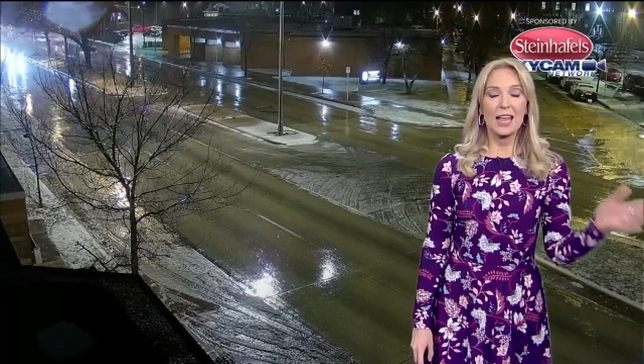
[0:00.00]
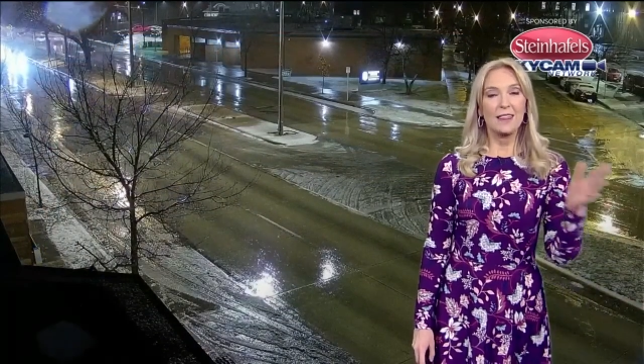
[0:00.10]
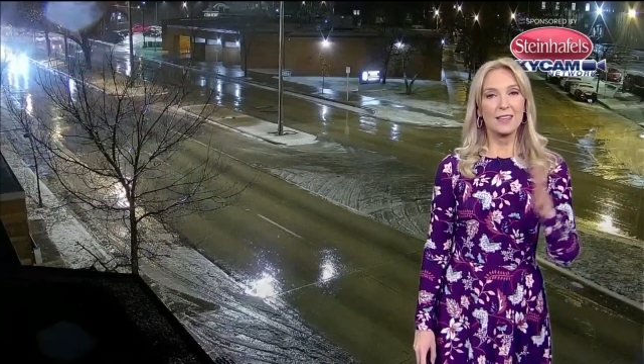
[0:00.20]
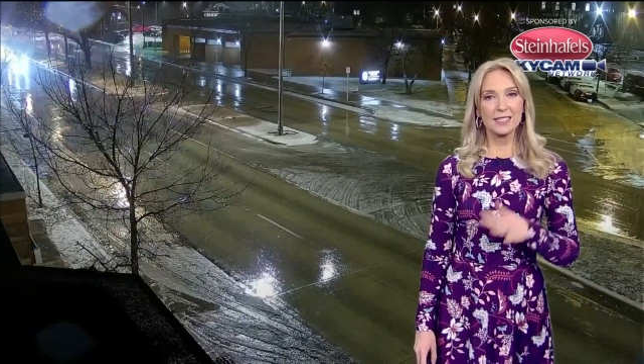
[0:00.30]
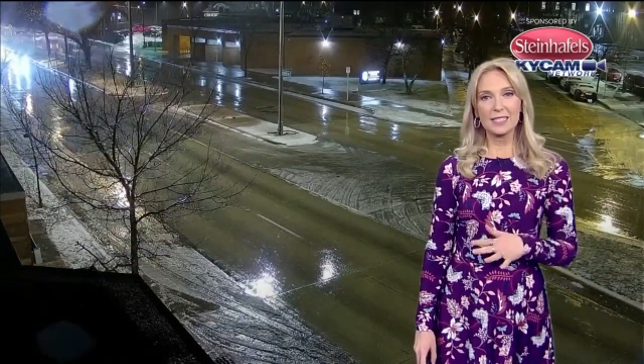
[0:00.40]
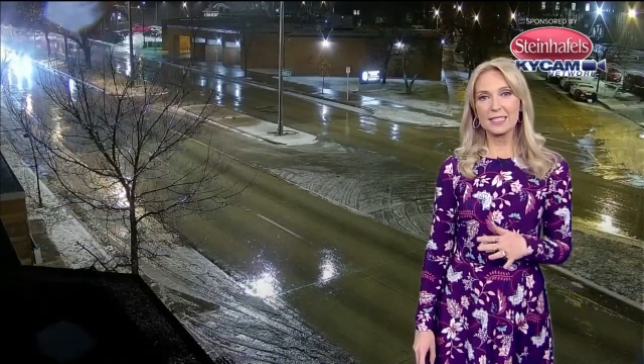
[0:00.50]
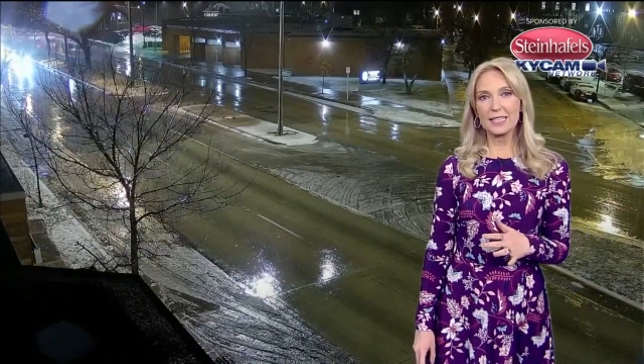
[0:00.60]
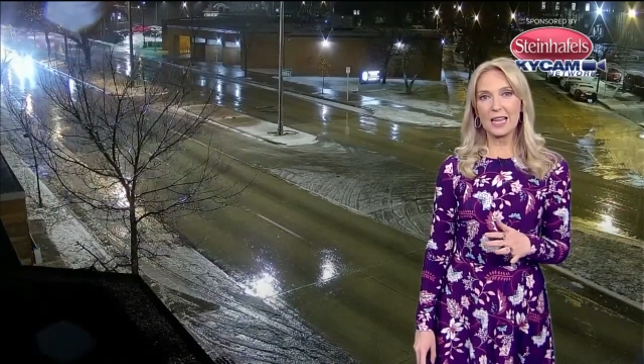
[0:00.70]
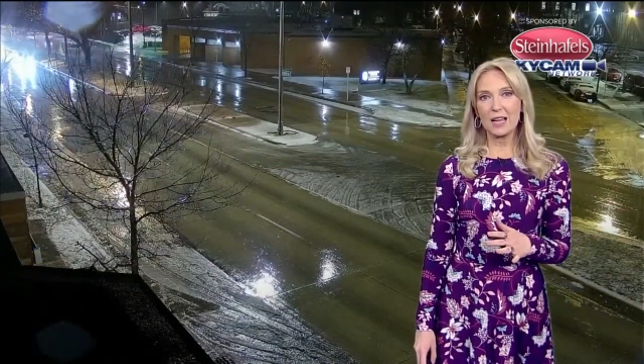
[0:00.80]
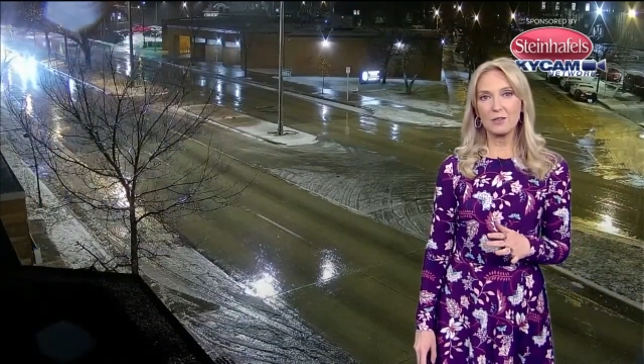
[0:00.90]
This is the
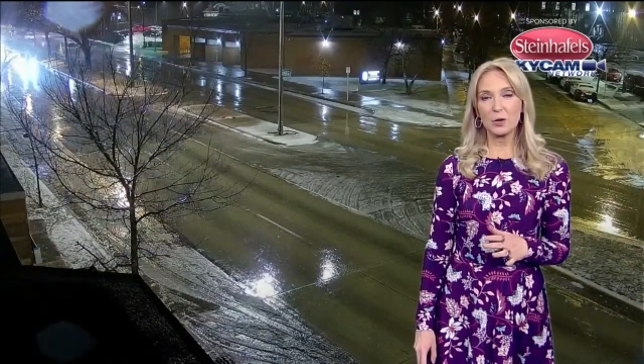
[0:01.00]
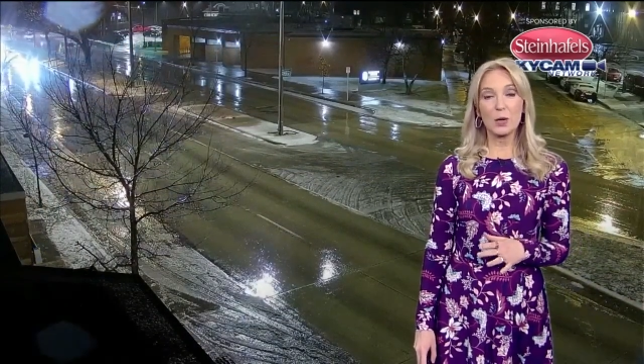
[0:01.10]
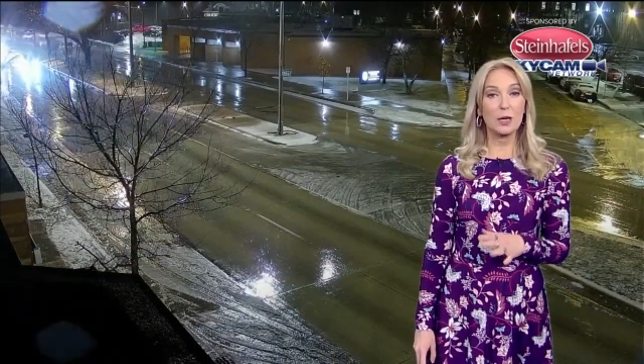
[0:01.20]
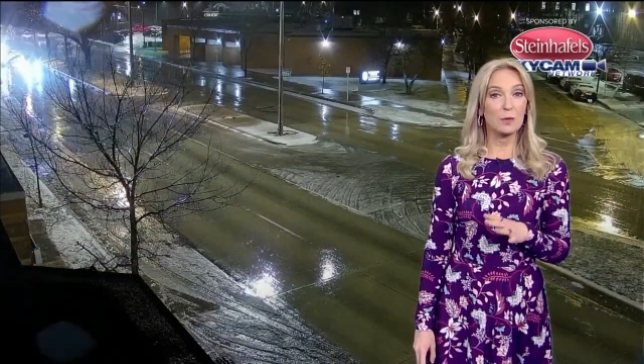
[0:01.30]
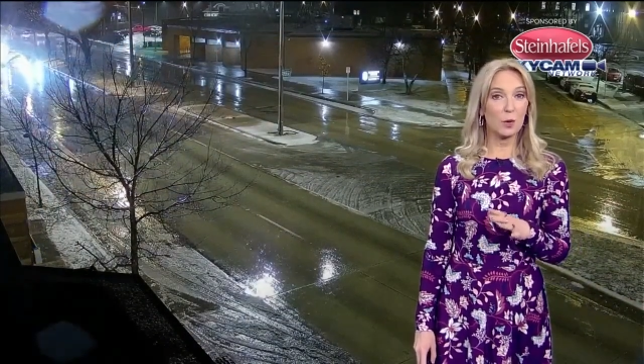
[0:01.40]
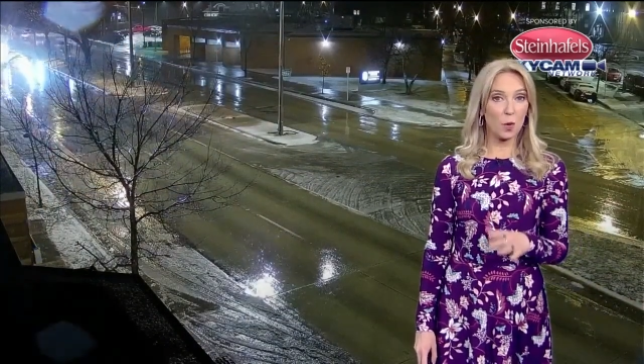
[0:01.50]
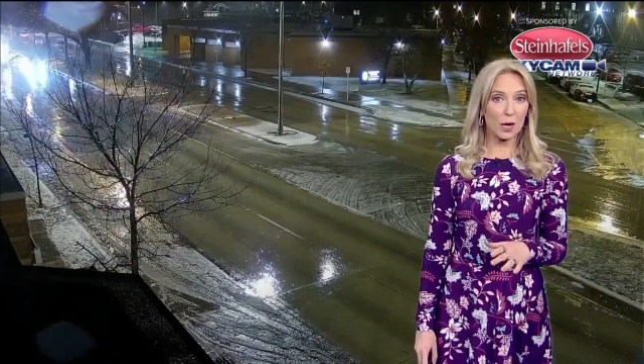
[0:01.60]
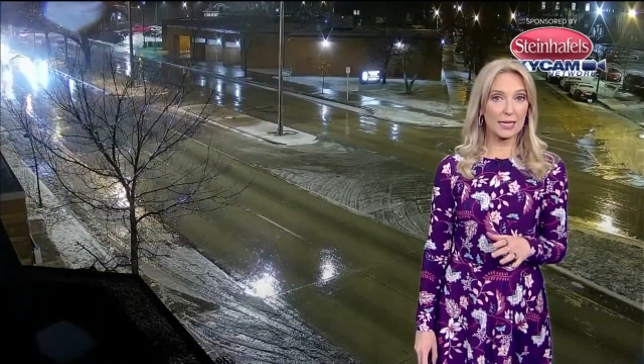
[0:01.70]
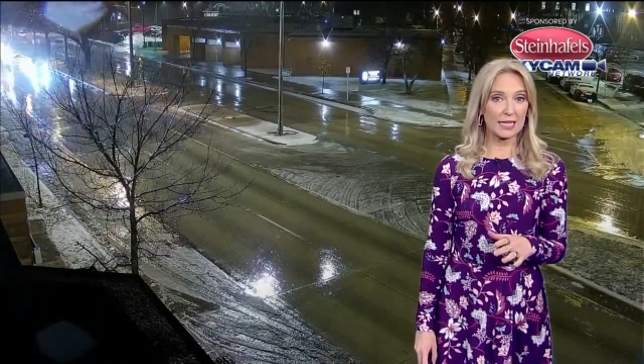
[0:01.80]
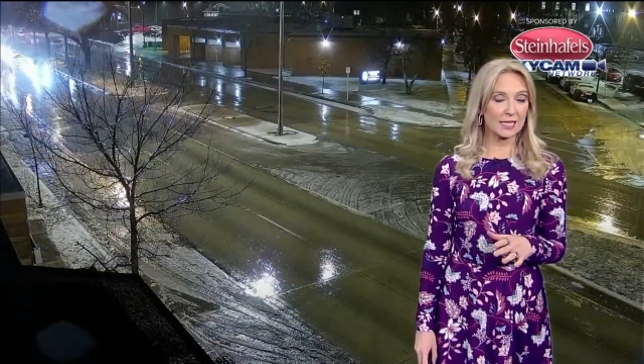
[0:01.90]
live view in Milwaukee.